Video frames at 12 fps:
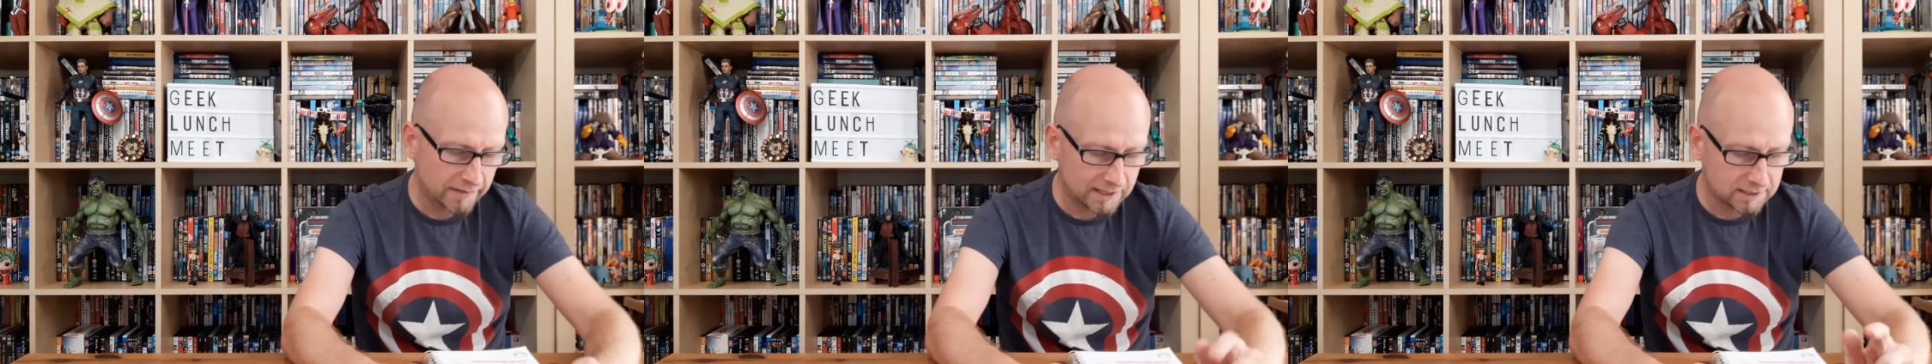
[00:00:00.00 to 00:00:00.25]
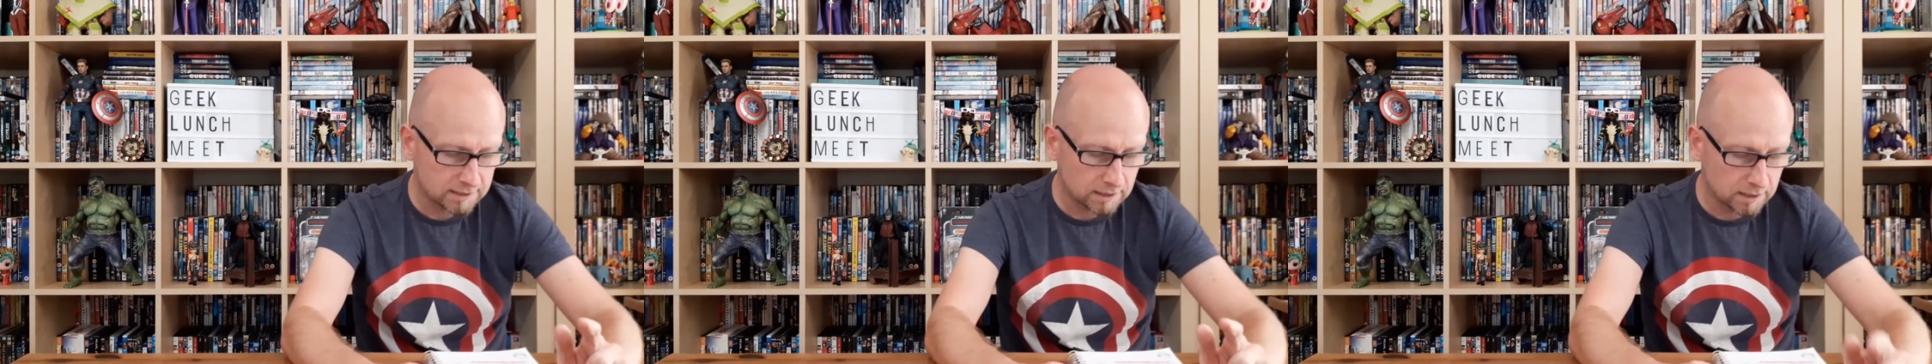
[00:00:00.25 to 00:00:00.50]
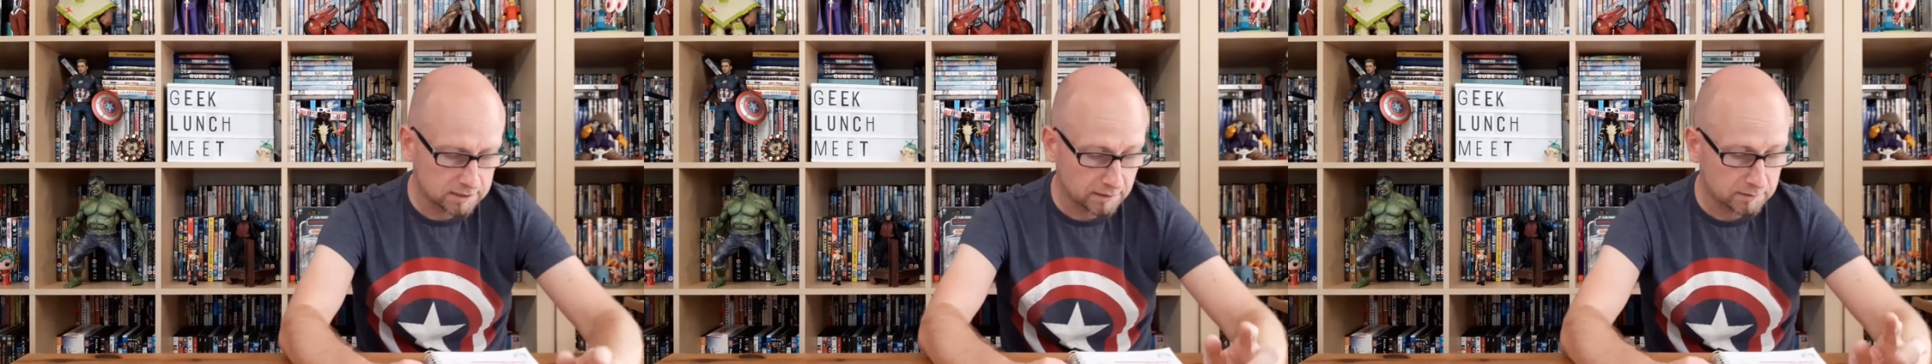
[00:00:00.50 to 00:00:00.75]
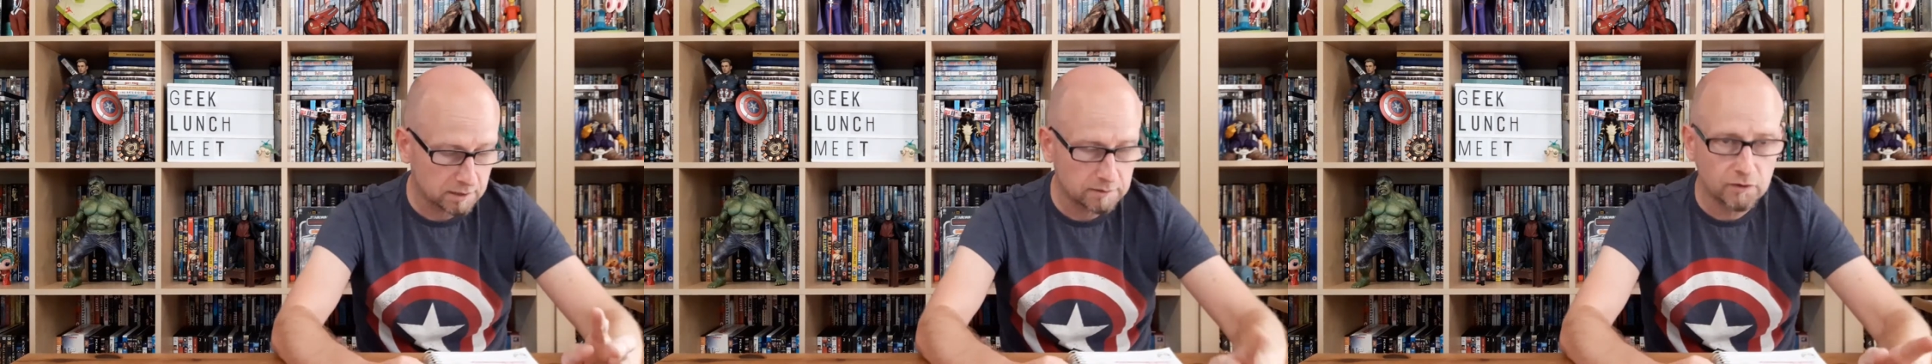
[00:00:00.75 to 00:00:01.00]
that's so
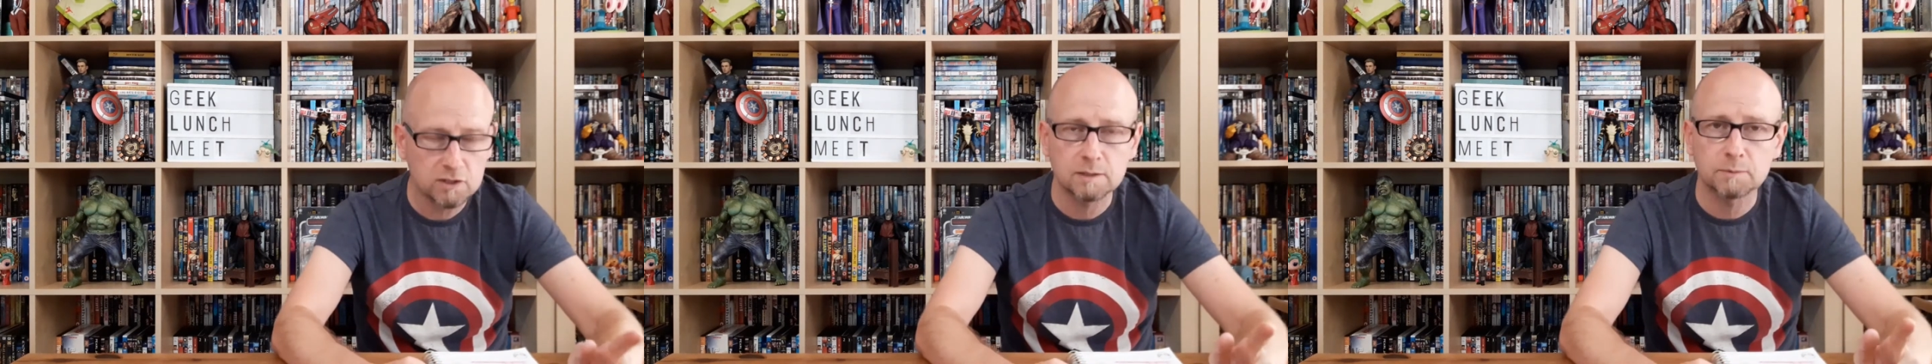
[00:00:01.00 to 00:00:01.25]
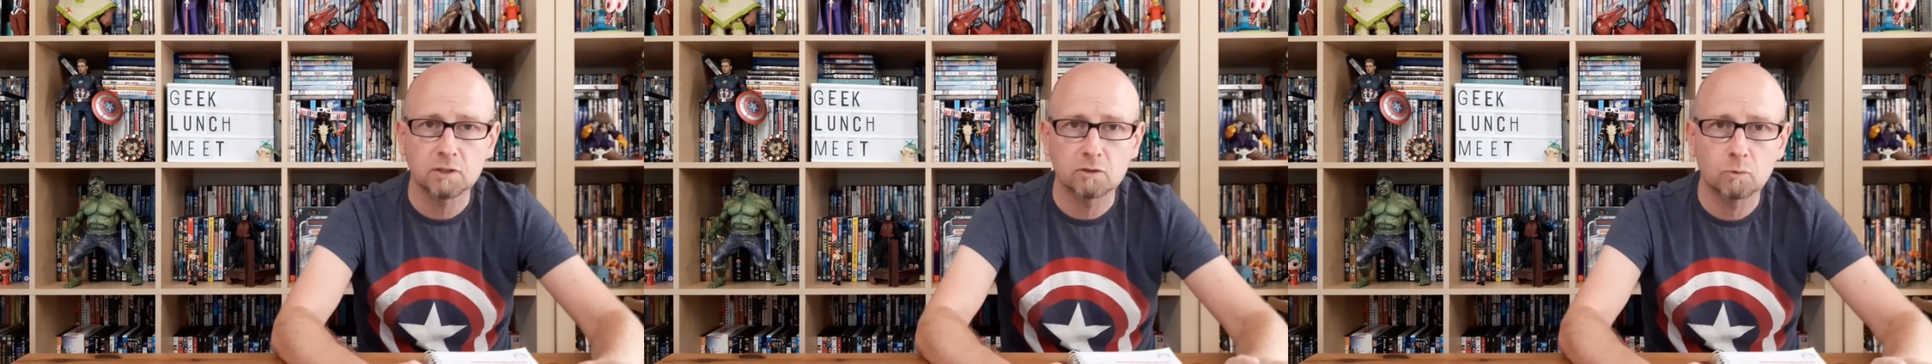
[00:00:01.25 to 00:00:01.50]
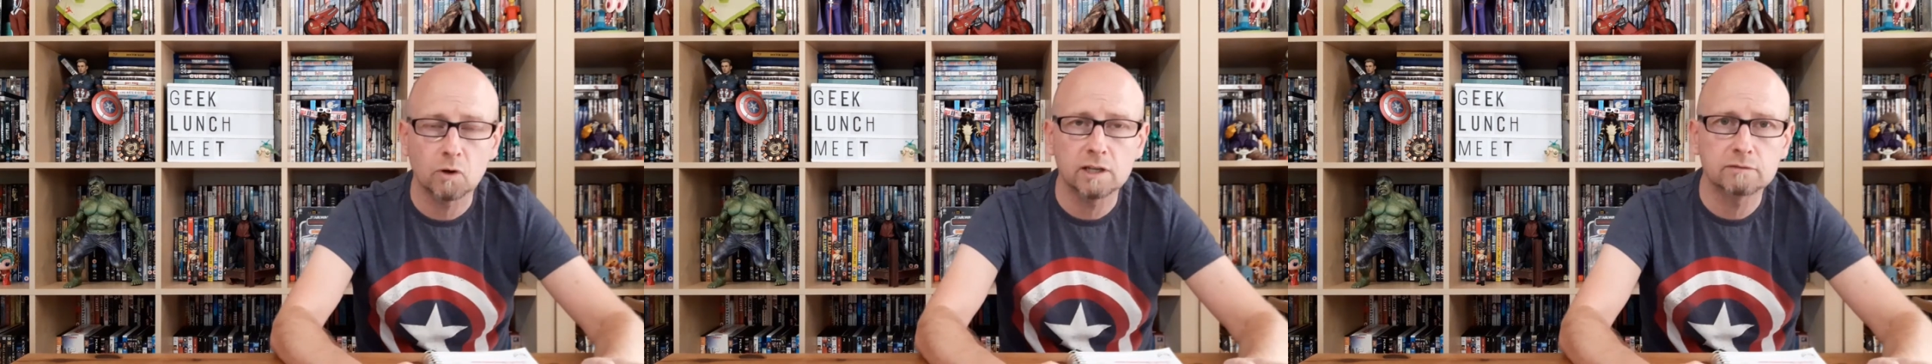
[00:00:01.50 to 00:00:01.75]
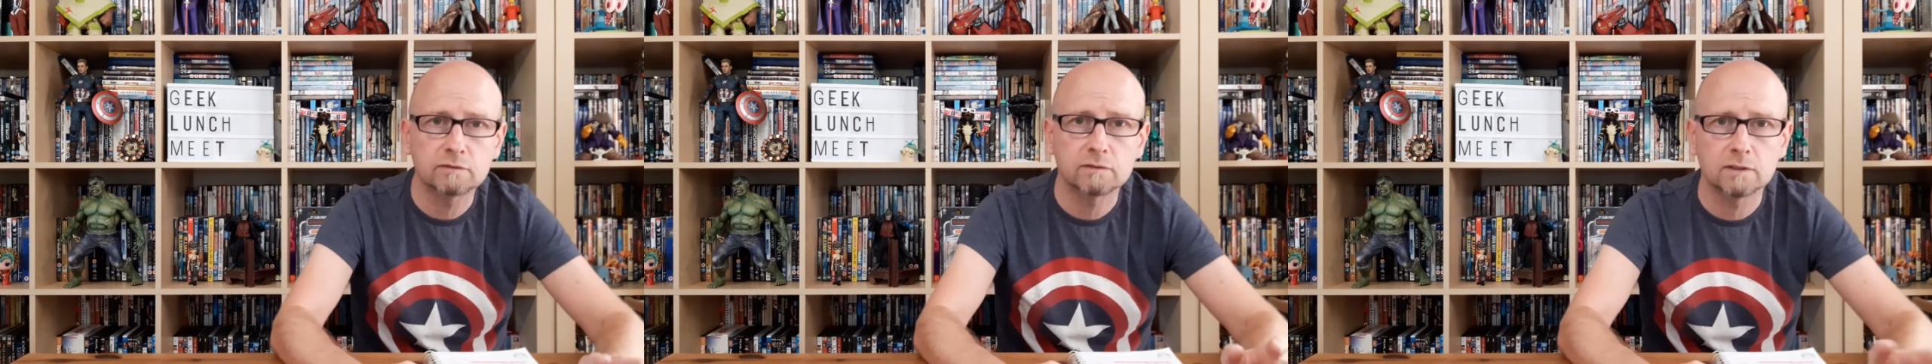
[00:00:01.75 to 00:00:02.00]
it says first episode of What
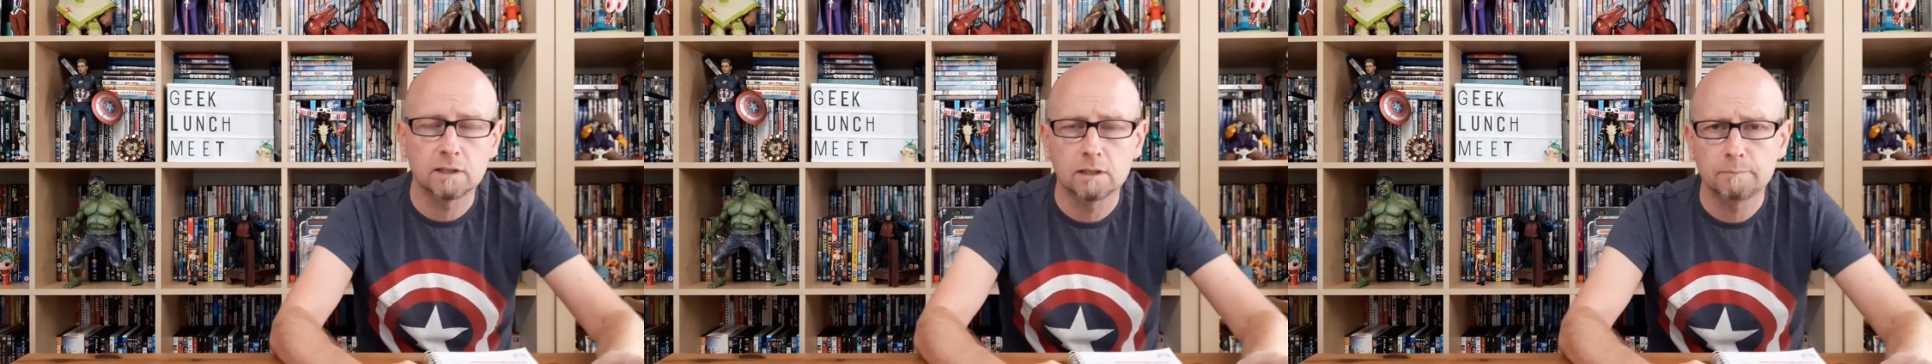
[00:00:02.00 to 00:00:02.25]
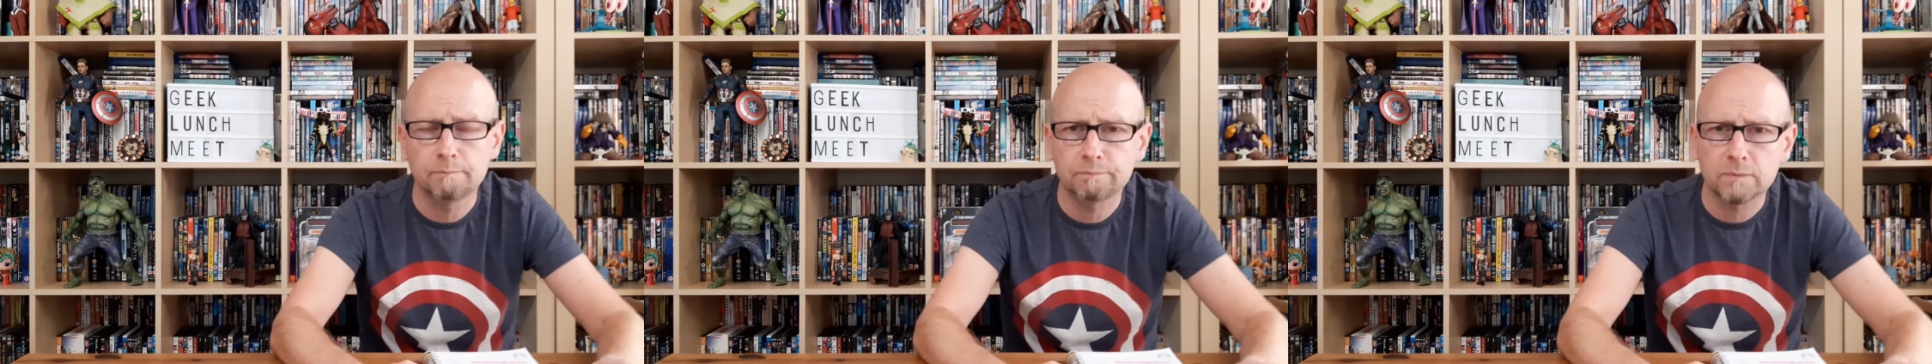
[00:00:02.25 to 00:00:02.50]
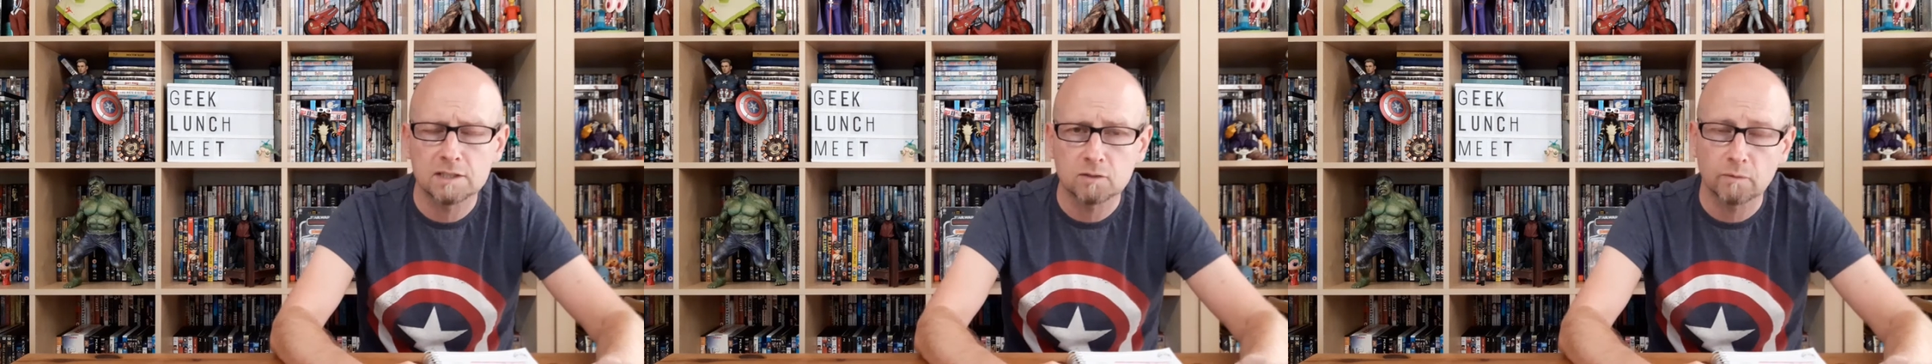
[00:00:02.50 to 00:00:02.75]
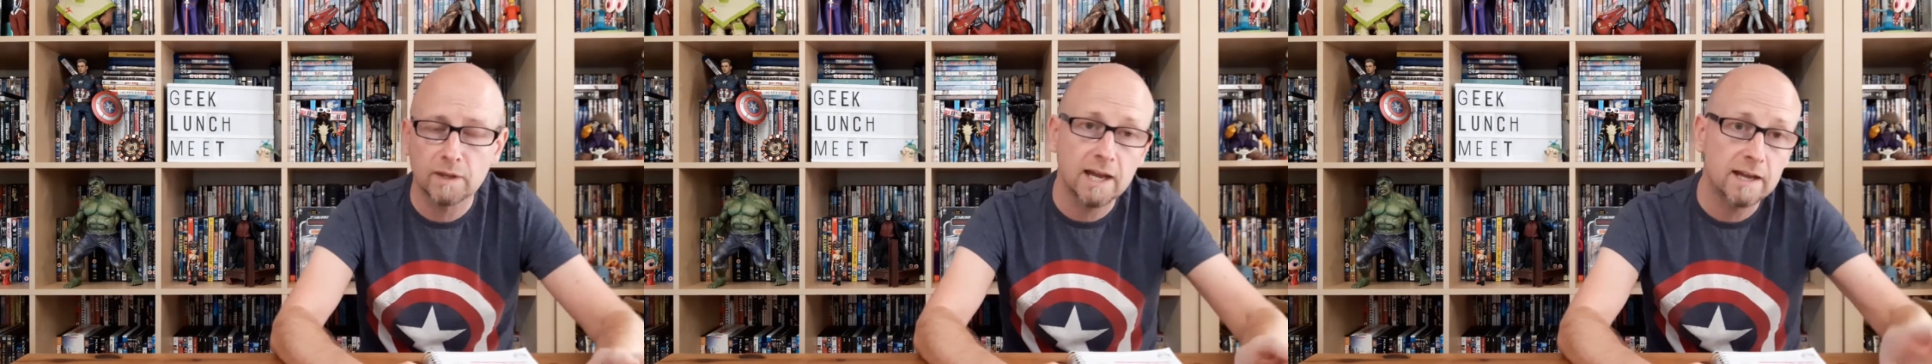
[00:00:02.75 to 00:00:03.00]
If is
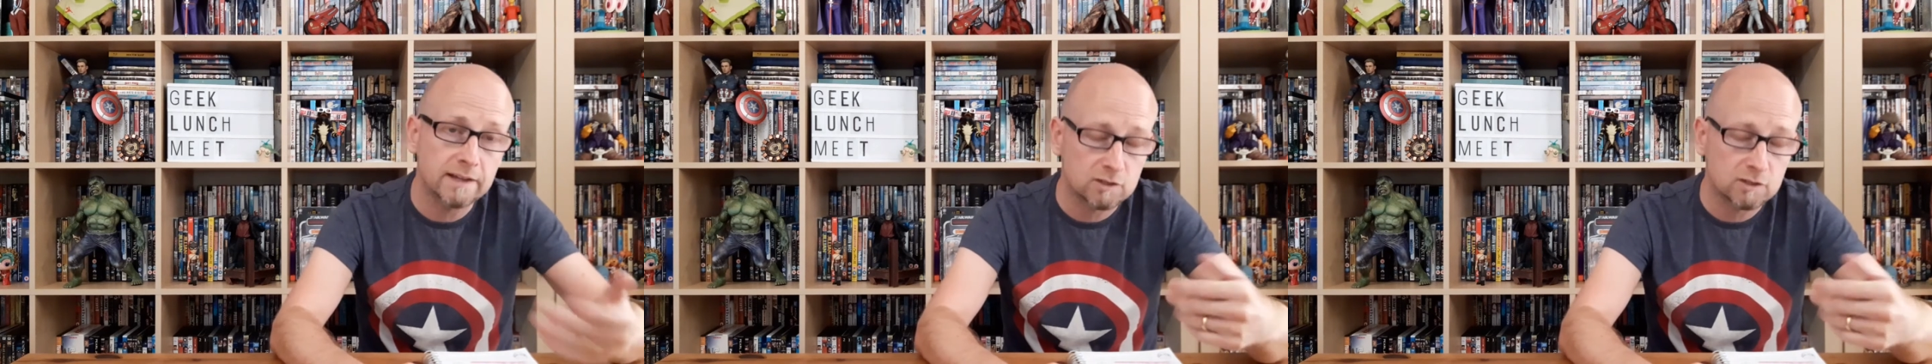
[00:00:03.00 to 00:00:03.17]
on there.